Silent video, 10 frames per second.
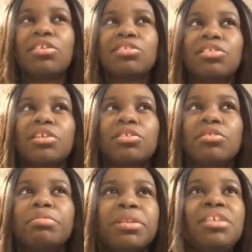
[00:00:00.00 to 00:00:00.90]

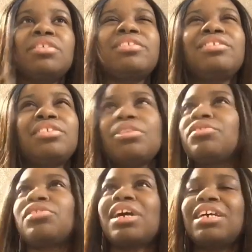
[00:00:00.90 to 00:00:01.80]
So please
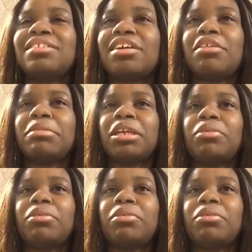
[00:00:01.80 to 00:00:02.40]
don't try and tell me